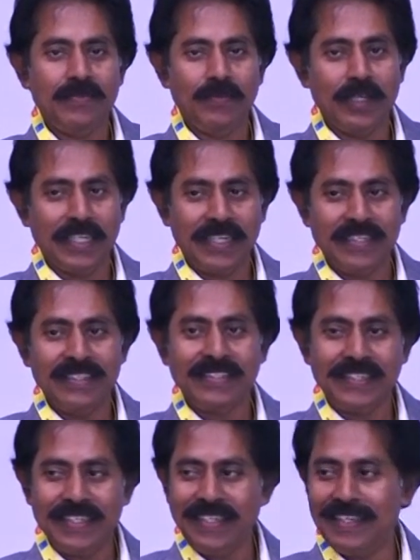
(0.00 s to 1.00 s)
One can
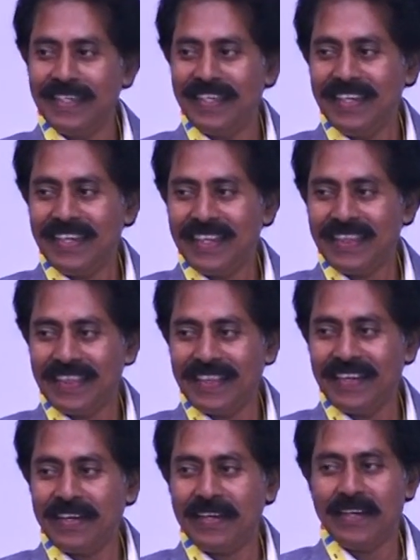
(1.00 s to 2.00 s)
see
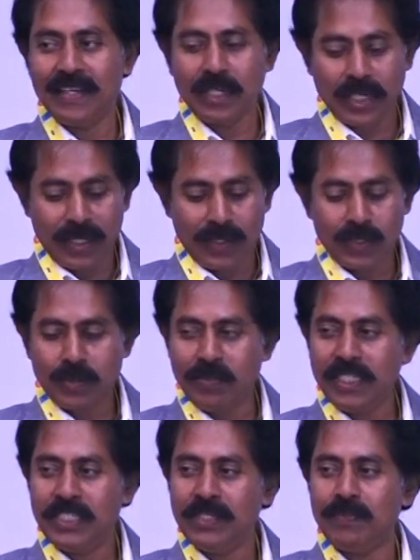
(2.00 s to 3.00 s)
the
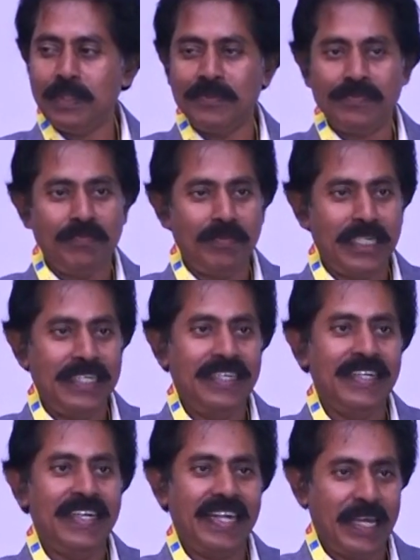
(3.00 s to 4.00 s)
craftsmanship of my
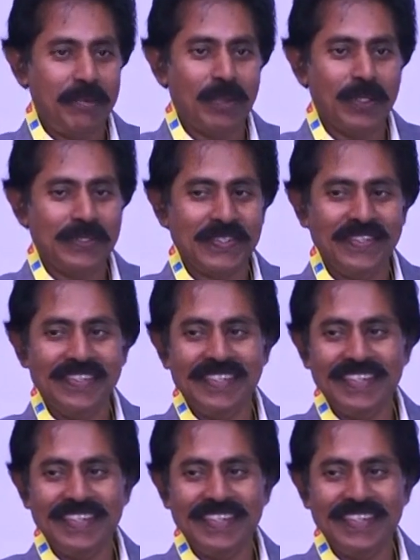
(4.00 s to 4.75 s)
team also.